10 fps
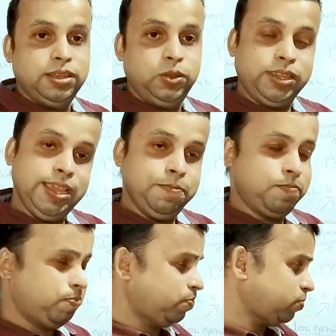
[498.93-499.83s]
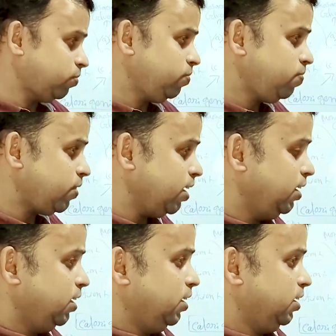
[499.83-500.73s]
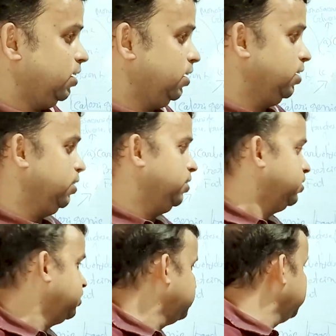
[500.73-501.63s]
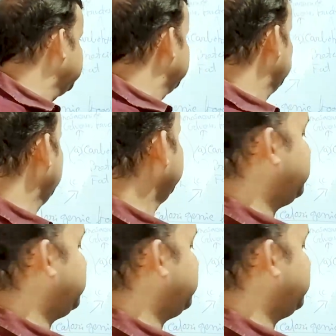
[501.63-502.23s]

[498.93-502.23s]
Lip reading: Okay, so